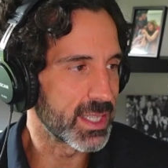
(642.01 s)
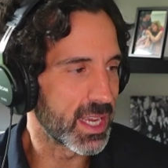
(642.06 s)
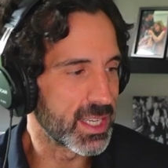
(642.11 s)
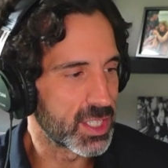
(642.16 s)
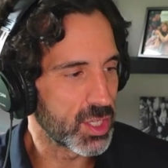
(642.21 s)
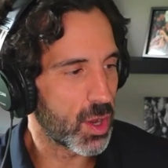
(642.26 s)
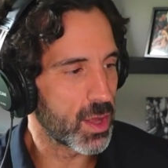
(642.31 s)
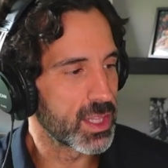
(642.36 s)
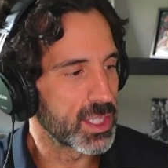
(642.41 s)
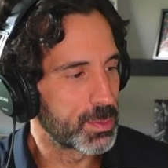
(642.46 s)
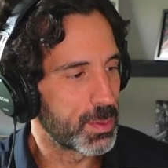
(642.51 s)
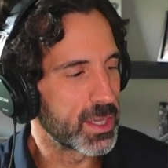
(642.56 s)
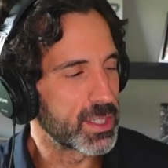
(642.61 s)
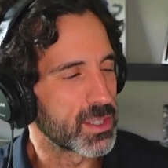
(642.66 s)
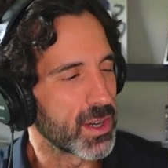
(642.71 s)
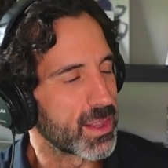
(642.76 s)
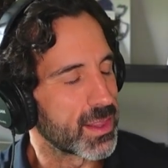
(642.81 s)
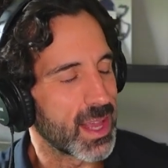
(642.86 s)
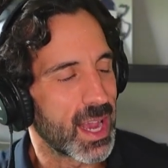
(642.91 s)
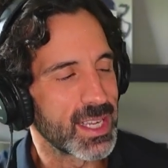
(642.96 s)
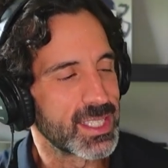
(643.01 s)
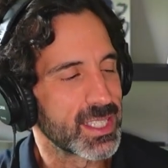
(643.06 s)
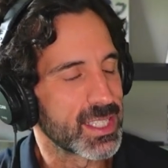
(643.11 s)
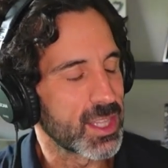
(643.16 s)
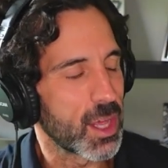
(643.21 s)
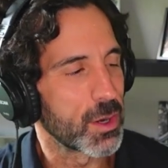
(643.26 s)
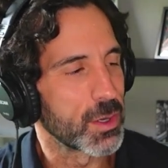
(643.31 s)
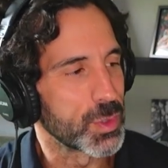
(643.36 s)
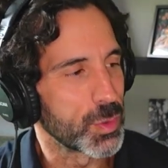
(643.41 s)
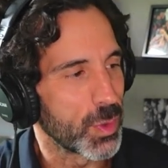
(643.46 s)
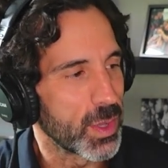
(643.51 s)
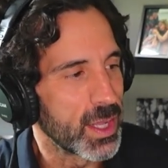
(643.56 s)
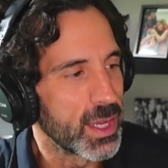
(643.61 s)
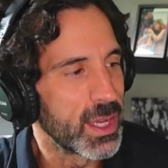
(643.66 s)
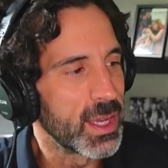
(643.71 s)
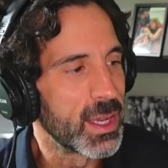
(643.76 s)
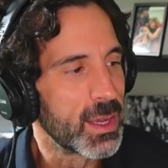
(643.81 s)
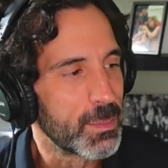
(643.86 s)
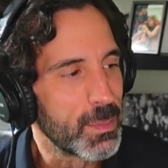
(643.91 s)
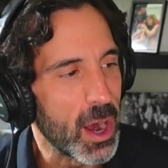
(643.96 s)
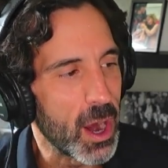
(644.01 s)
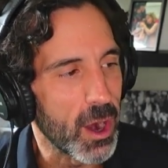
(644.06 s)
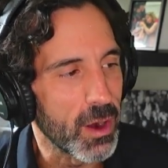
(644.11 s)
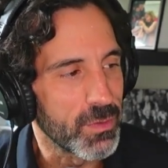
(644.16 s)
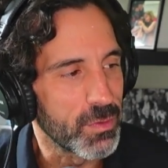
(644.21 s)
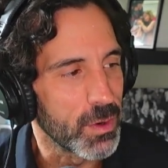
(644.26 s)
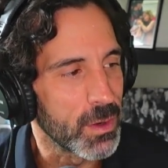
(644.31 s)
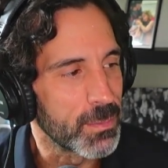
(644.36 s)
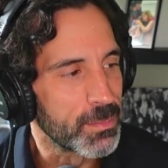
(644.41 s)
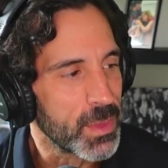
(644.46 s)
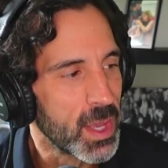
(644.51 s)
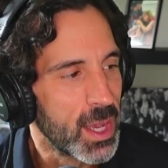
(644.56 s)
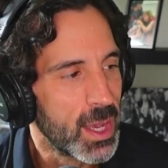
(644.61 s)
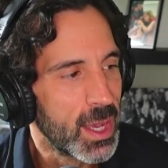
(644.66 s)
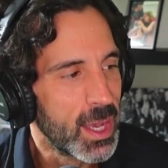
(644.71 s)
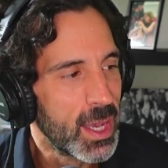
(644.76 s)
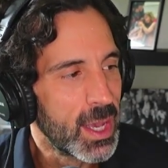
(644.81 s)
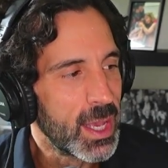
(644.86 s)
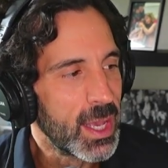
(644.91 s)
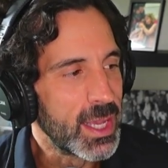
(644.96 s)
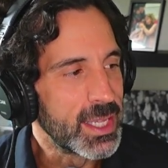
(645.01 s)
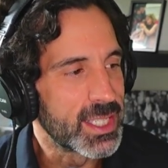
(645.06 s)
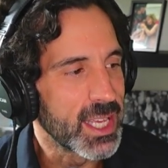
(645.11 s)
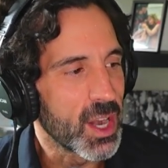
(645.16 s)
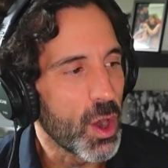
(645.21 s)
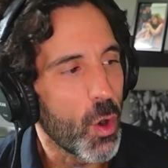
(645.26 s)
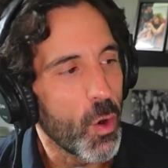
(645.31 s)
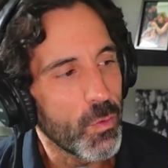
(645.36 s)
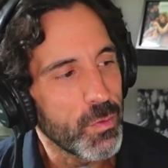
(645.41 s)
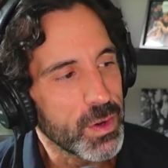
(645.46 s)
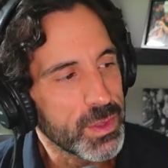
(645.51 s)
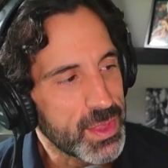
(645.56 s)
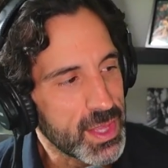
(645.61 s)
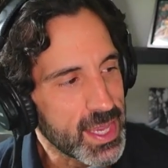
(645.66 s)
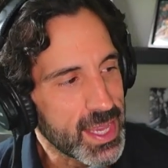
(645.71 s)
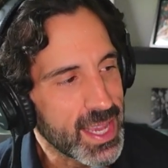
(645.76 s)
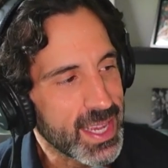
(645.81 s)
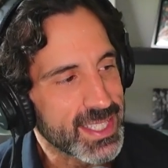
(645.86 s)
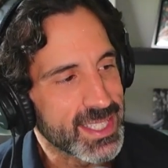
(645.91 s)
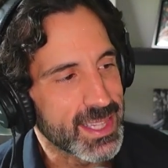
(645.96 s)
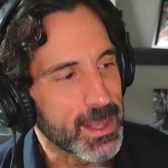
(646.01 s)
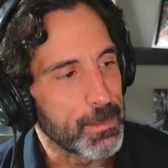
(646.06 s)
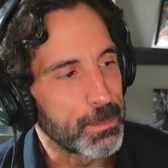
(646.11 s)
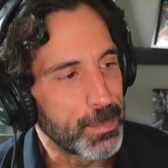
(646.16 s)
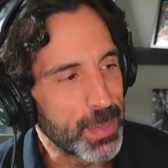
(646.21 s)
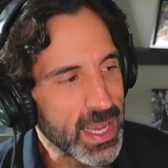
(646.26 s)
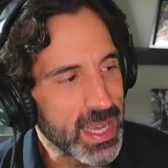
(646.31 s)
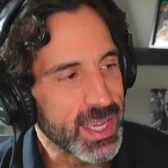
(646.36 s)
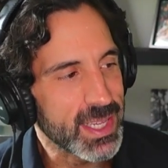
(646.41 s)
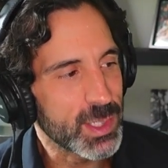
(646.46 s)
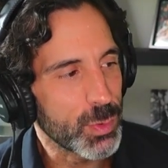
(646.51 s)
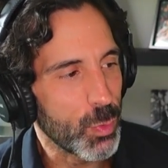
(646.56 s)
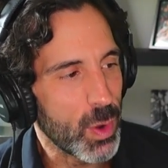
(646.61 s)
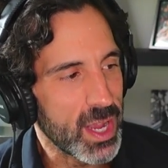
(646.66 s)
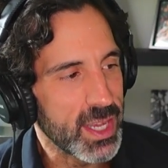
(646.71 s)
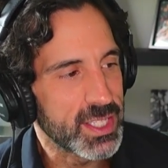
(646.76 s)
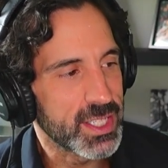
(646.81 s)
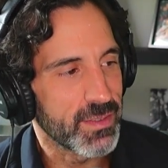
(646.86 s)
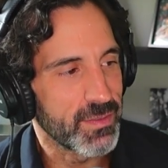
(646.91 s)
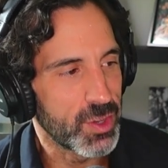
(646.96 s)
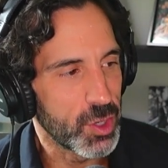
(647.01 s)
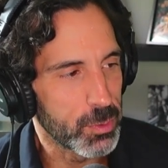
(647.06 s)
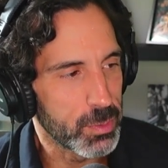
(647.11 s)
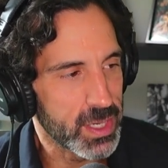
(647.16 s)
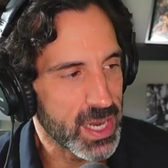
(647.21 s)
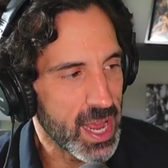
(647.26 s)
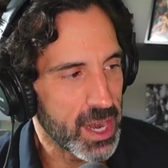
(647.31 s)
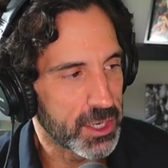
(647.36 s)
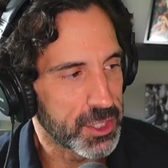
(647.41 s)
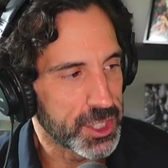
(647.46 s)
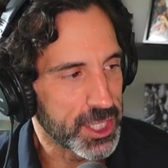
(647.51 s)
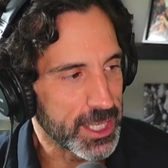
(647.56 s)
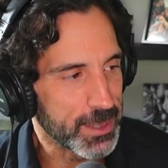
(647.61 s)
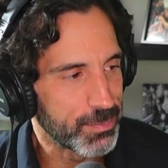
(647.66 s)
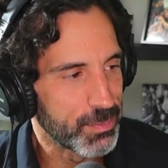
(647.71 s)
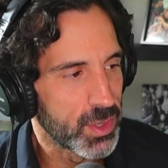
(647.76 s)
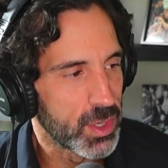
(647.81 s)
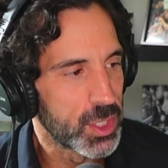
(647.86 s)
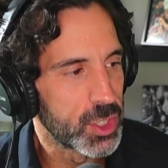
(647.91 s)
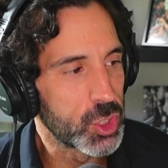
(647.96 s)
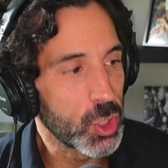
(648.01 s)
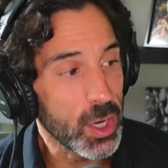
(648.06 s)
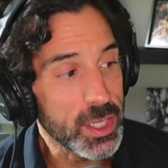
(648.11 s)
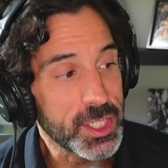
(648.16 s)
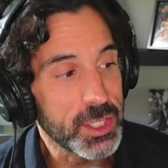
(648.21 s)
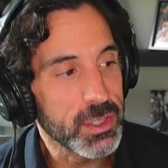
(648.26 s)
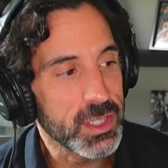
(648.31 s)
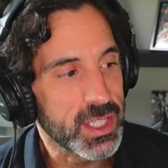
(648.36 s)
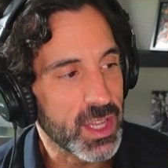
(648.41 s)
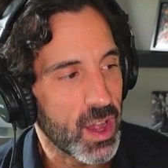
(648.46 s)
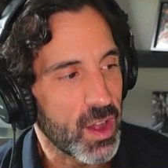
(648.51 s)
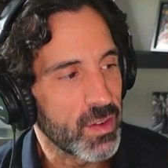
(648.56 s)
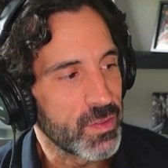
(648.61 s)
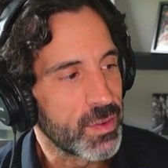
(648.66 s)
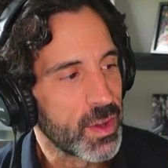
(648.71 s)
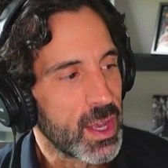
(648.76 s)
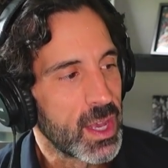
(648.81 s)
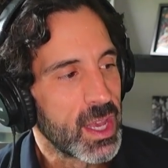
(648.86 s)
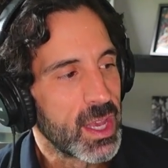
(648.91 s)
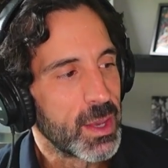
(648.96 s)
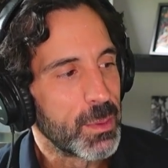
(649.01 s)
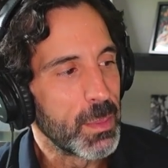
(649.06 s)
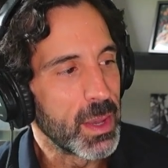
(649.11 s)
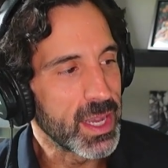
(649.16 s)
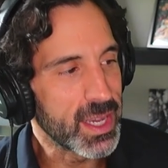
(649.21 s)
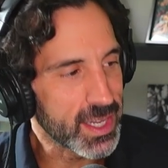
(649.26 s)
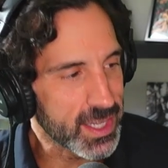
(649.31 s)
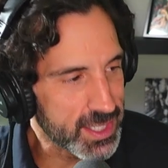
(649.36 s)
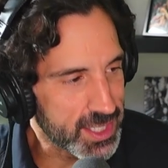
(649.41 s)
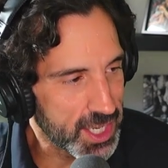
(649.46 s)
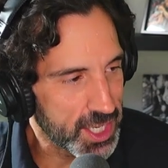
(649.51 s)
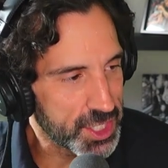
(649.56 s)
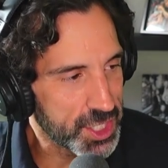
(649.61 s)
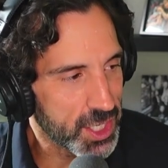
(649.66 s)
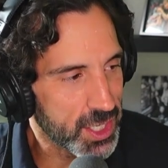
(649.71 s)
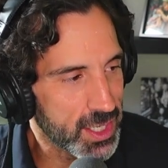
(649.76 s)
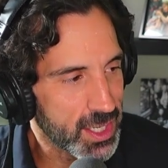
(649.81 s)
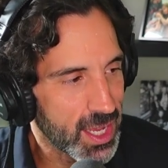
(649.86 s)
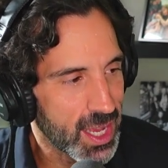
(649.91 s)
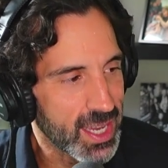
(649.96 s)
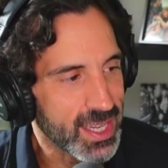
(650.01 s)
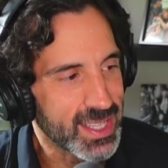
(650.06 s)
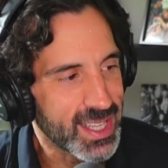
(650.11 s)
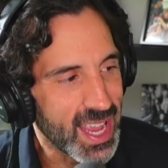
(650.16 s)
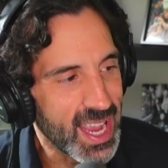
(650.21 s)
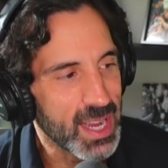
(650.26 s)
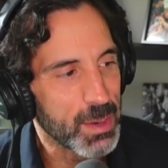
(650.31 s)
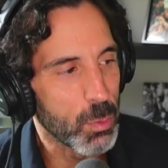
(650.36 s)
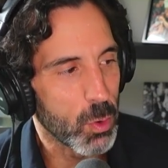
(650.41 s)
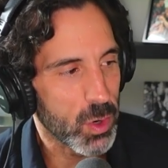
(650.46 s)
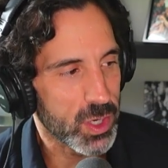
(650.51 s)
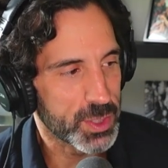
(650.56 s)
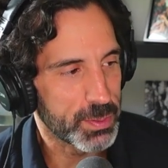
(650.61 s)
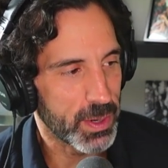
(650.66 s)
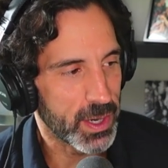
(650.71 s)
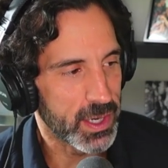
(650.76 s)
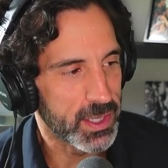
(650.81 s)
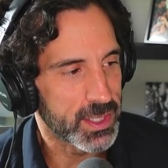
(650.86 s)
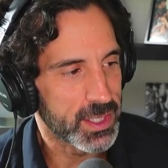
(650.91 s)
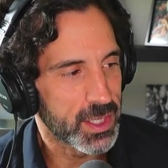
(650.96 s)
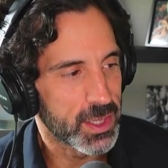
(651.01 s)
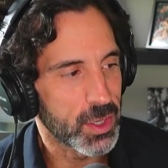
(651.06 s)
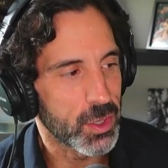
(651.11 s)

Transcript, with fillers: I saw this picture. I just thought it was really powerful. He said, overthinking is the biggest waste of human energy. Trust yourself, make a decision, and gain more experience.